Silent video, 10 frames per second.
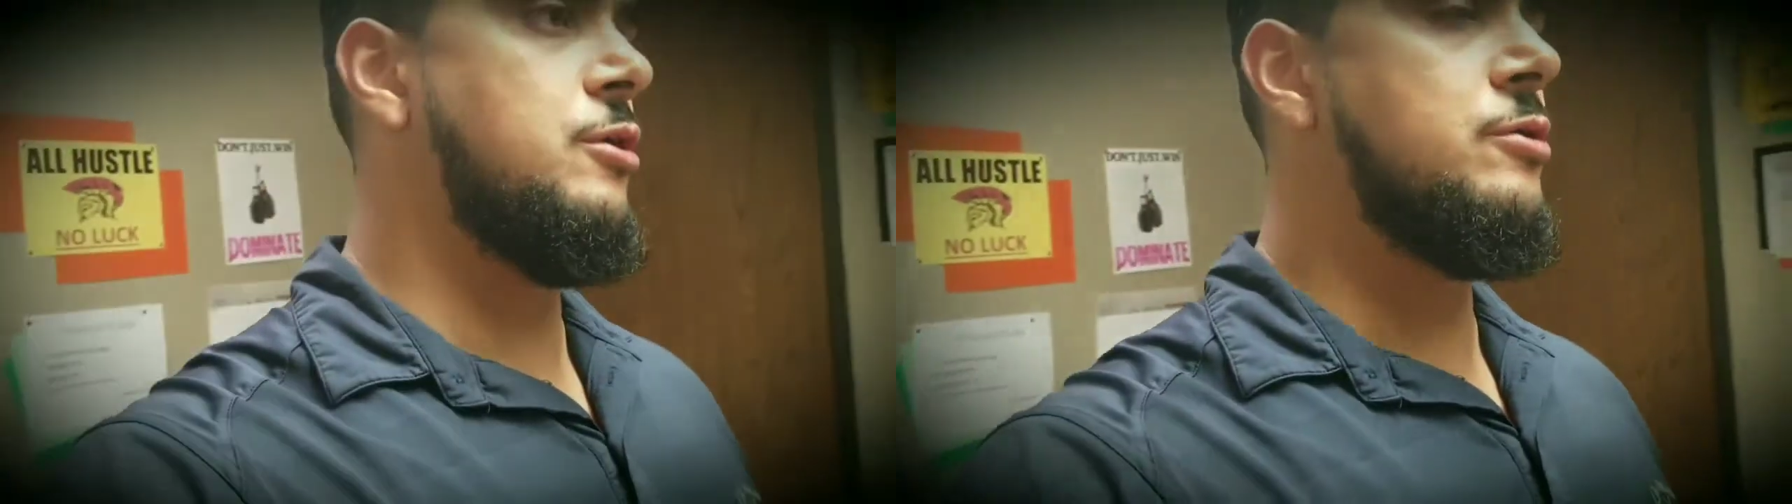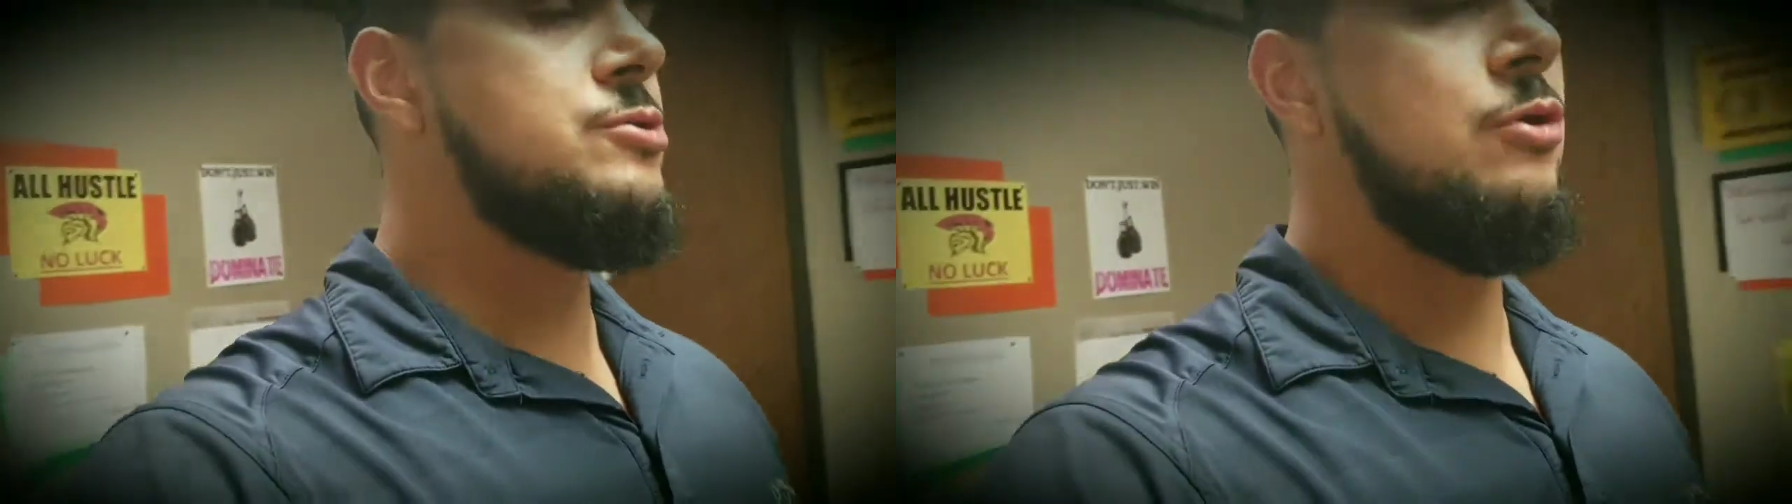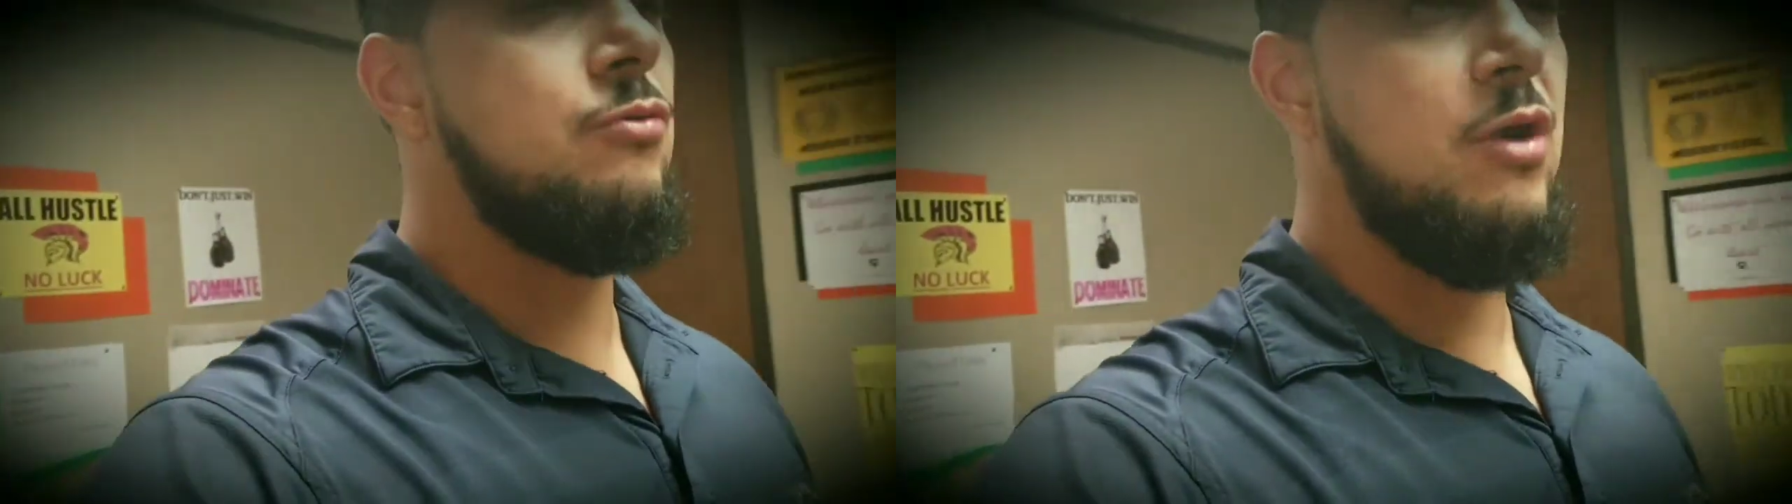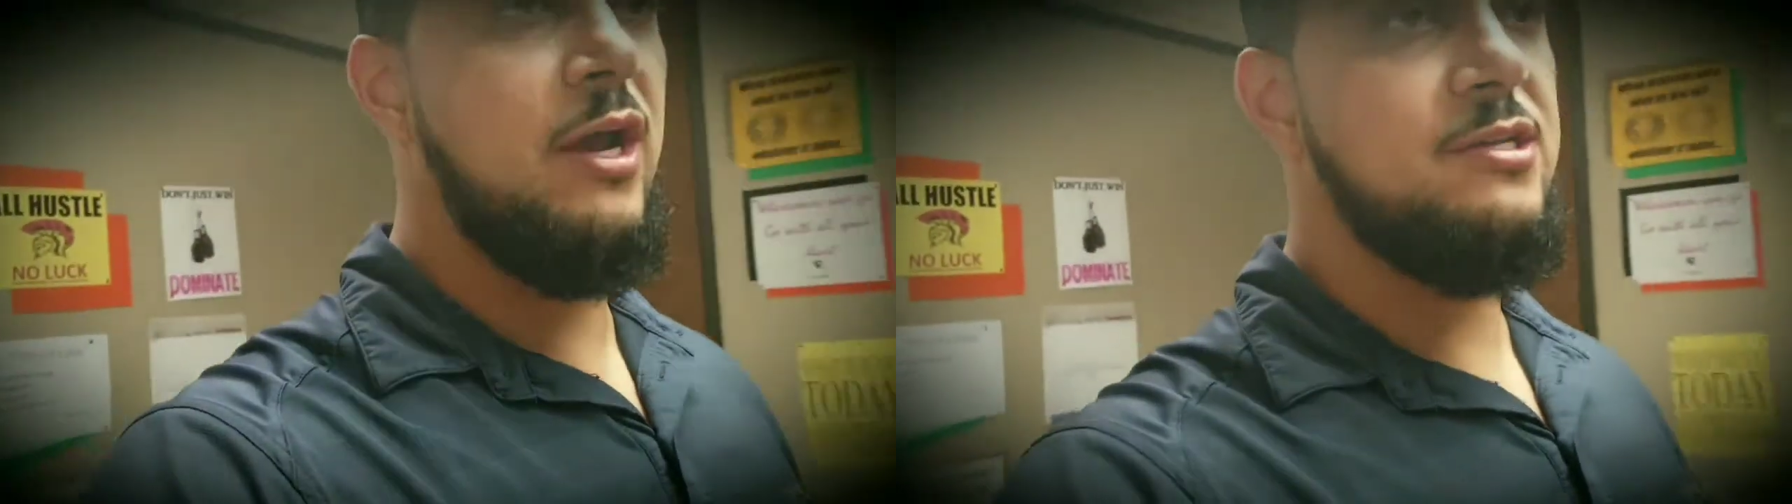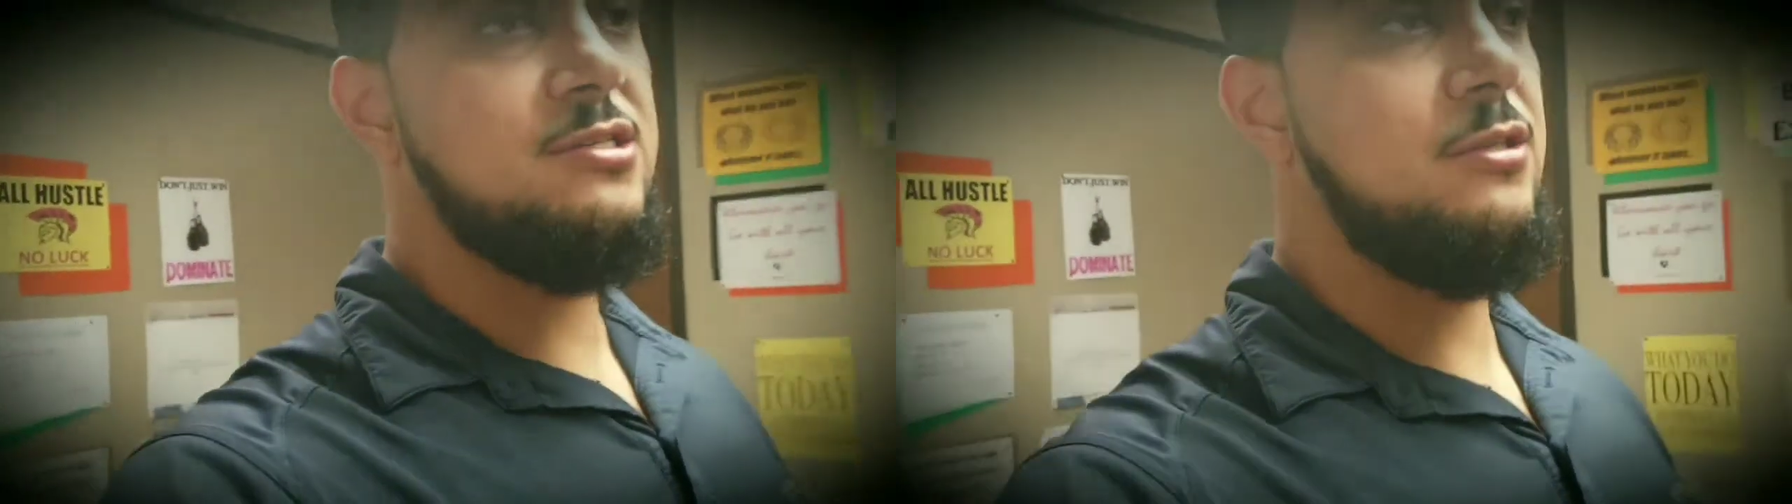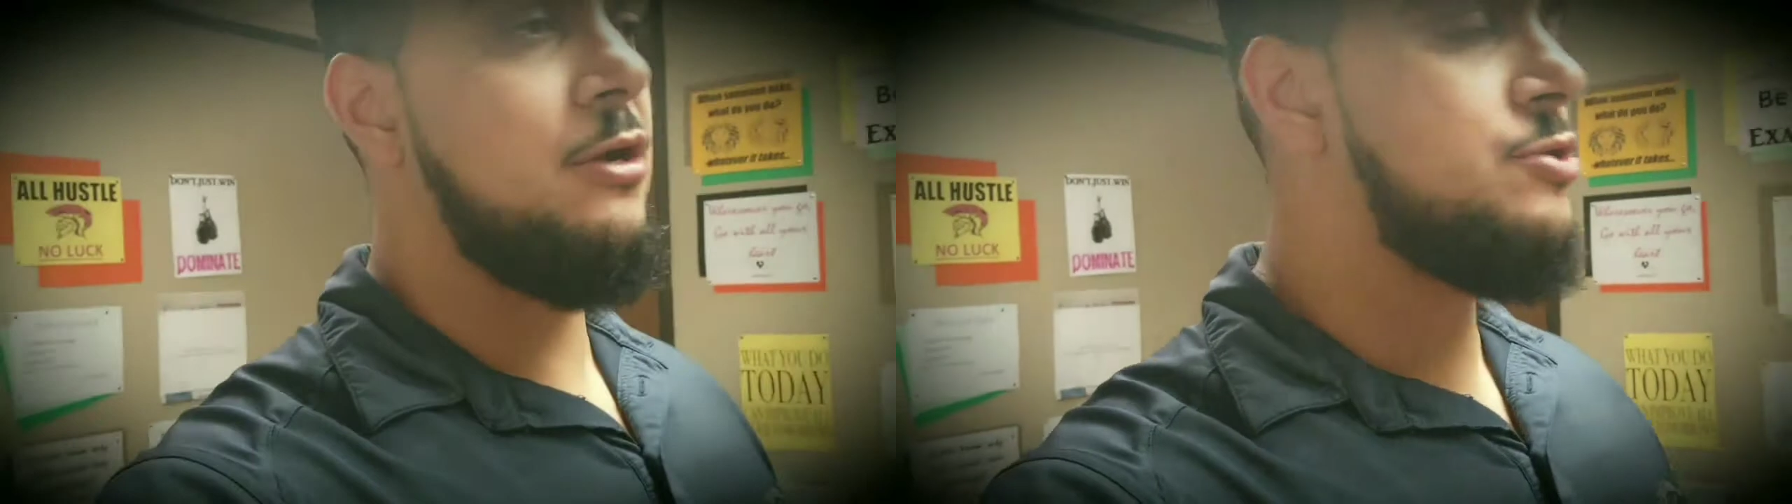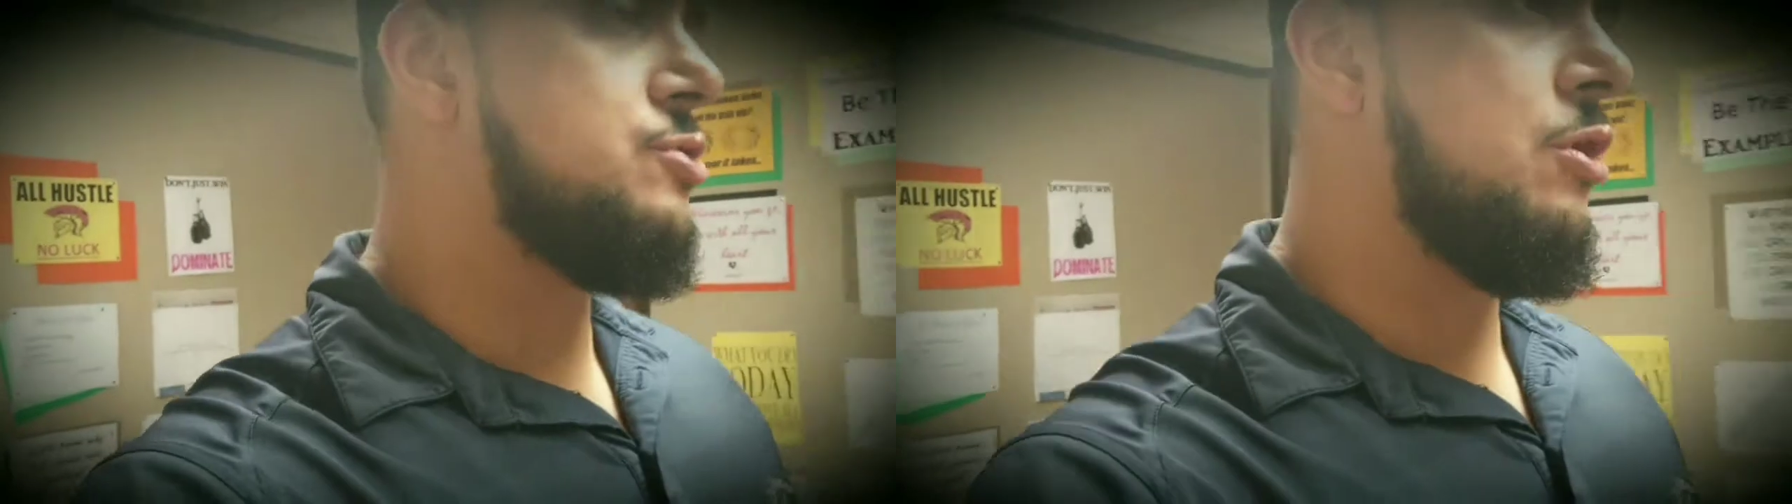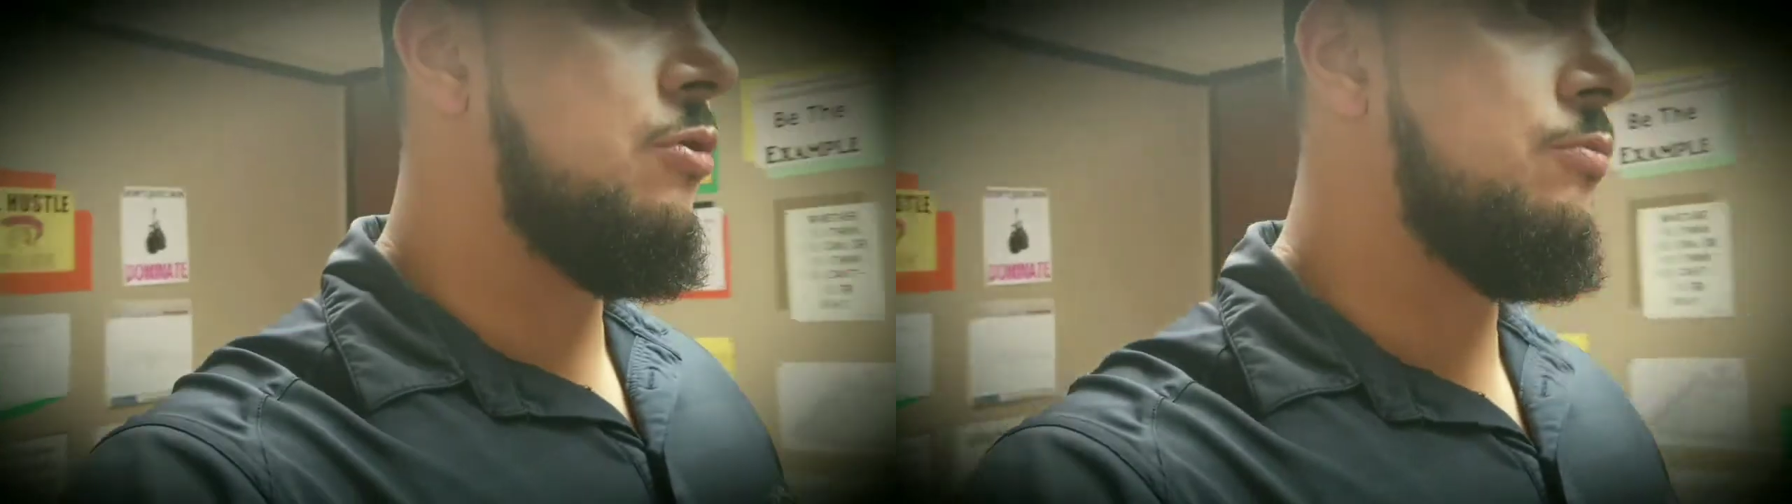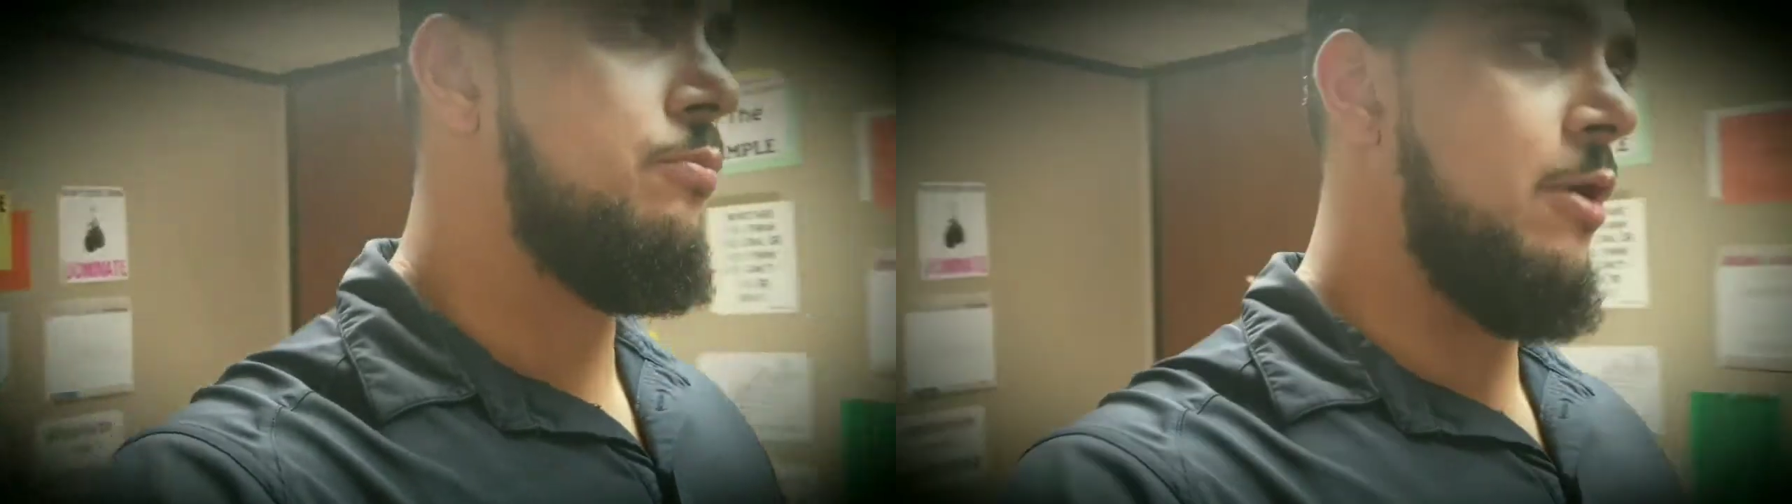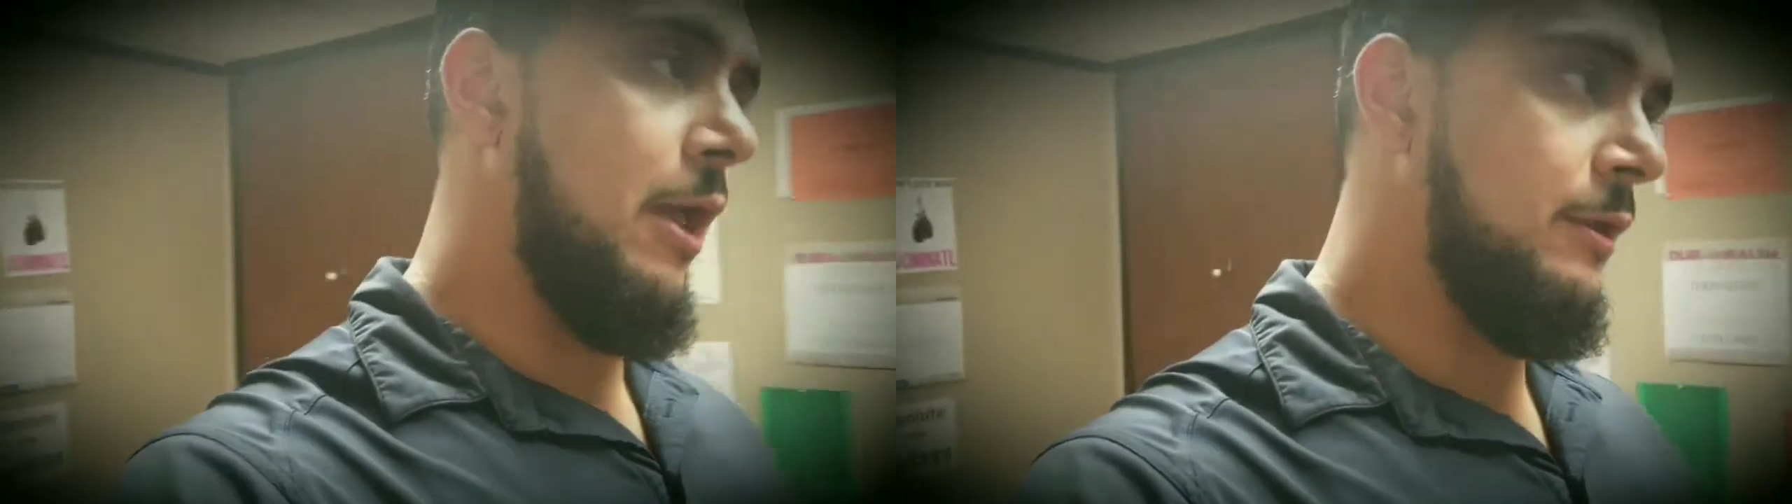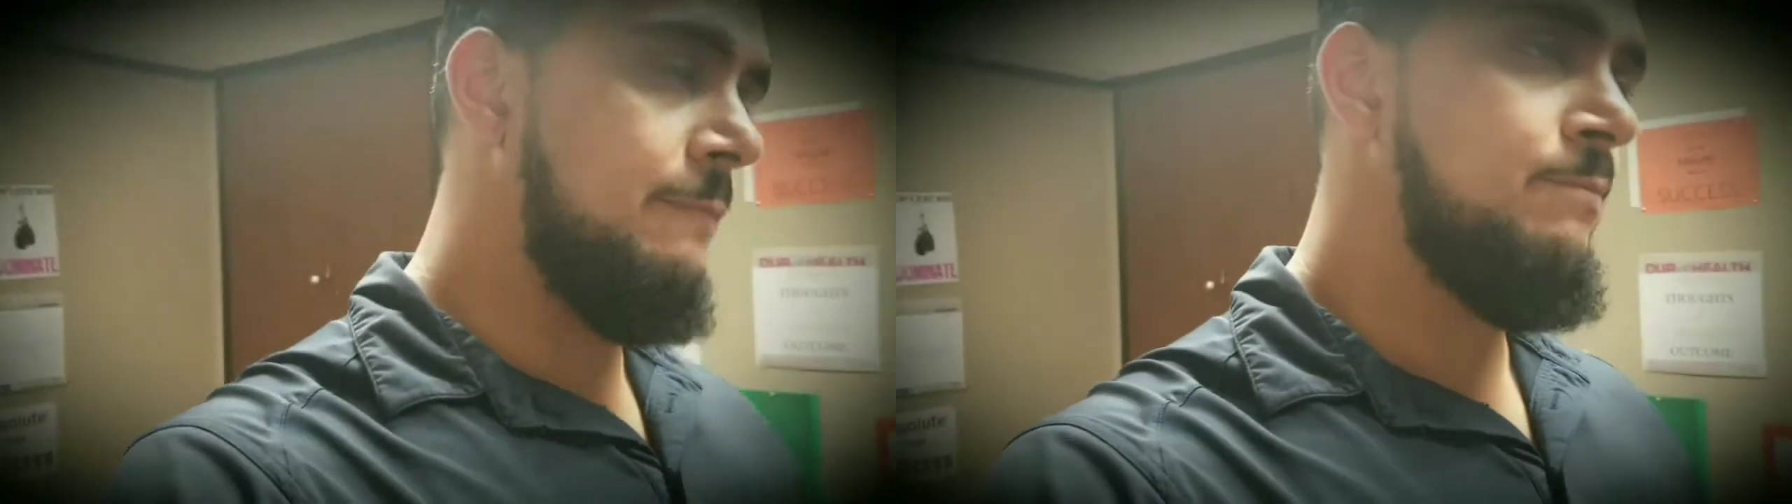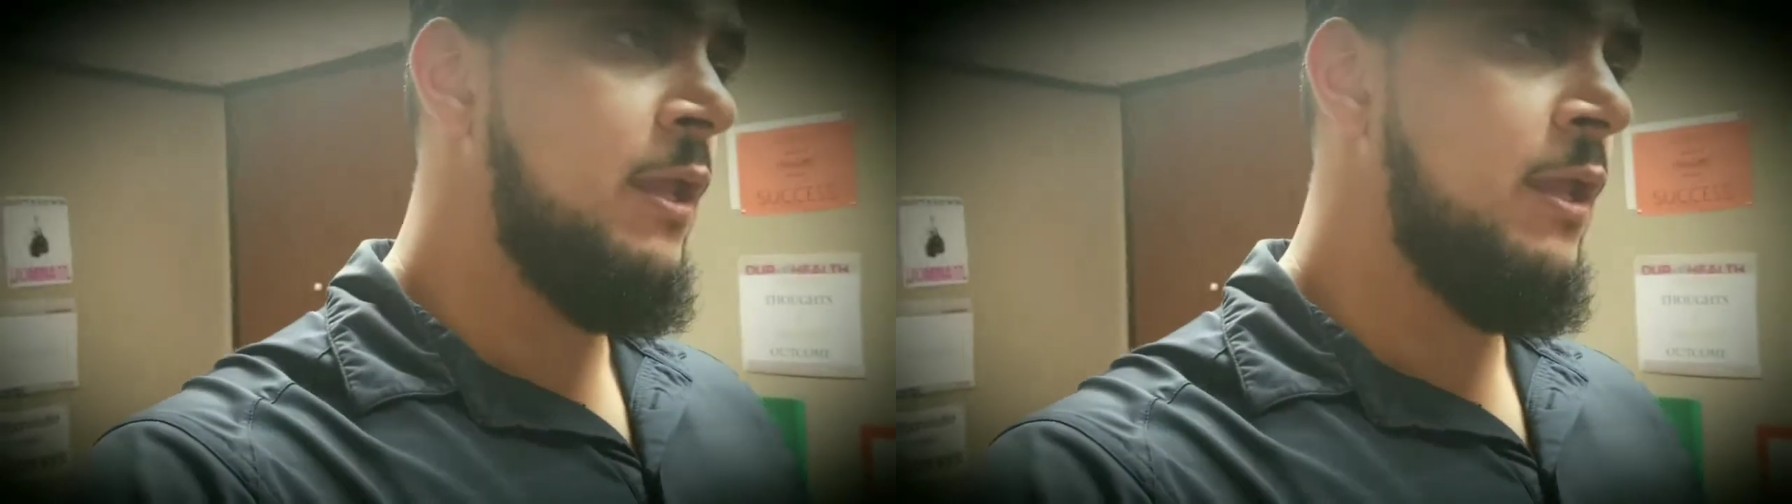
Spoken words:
There is no rice. There is no bread.